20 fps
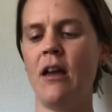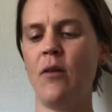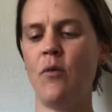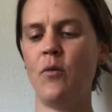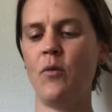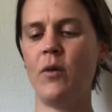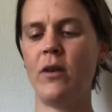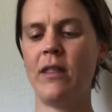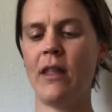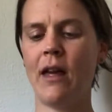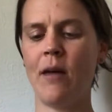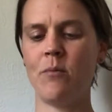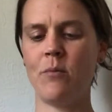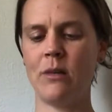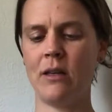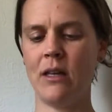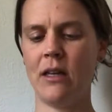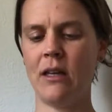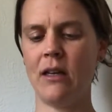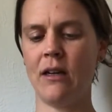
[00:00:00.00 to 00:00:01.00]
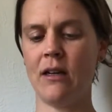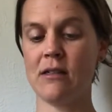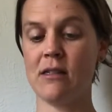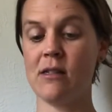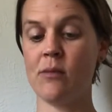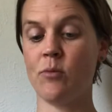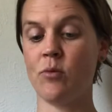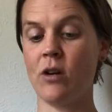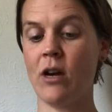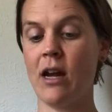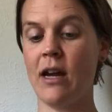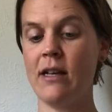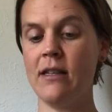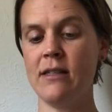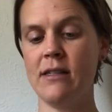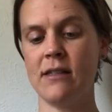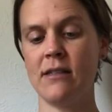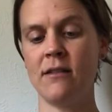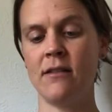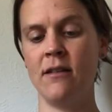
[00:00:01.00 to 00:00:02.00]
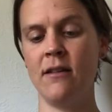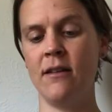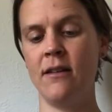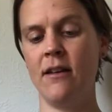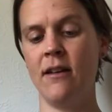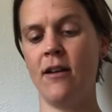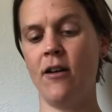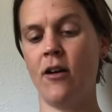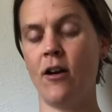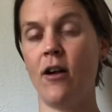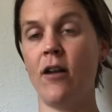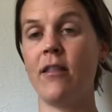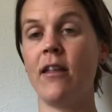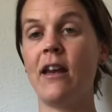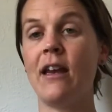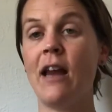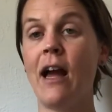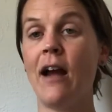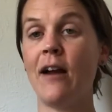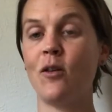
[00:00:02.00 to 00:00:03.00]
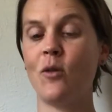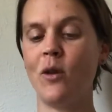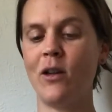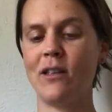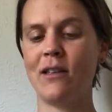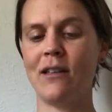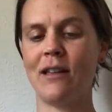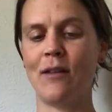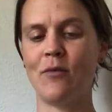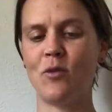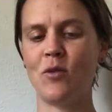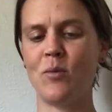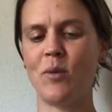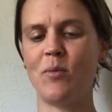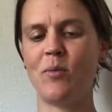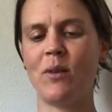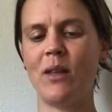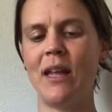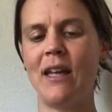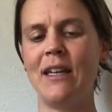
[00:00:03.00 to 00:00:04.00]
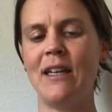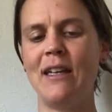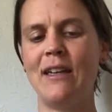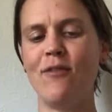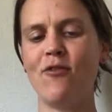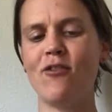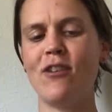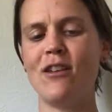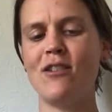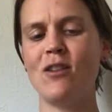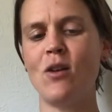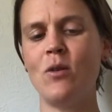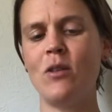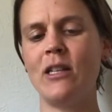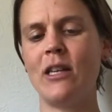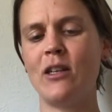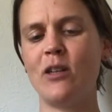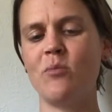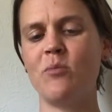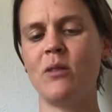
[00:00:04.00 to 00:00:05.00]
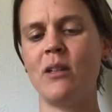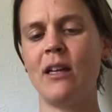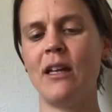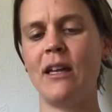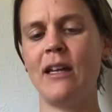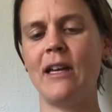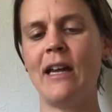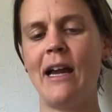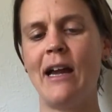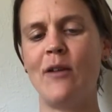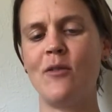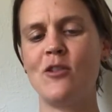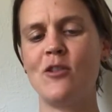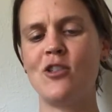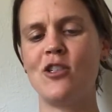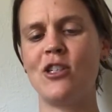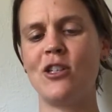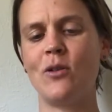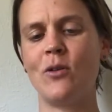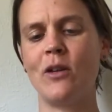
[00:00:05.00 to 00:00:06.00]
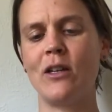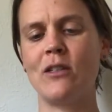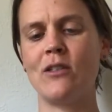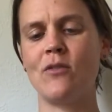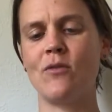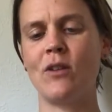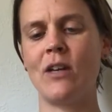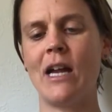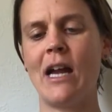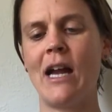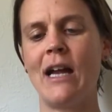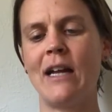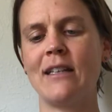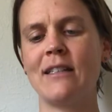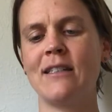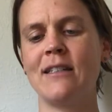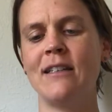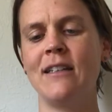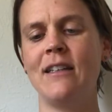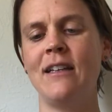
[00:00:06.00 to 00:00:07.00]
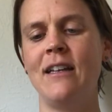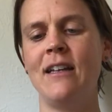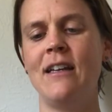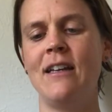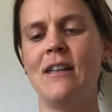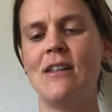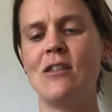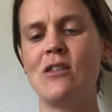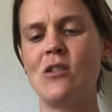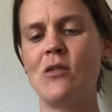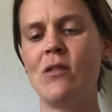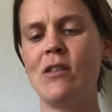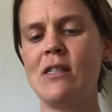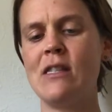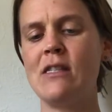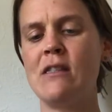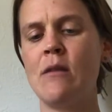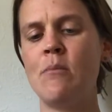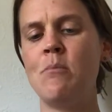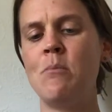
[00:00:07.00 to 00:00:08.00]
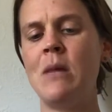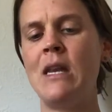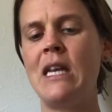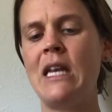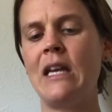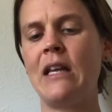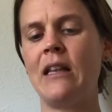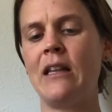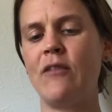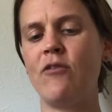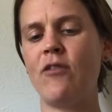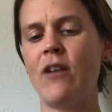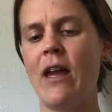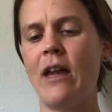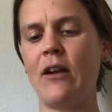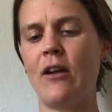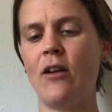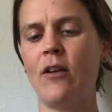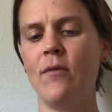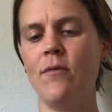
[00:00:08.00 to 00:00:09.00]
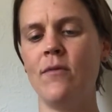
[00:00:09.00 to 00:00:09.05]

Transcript: Would that be a surprise? Are they not going to let Ruby play? And if they don't let her play, how is she going to react? So this is a mini cliffhanger.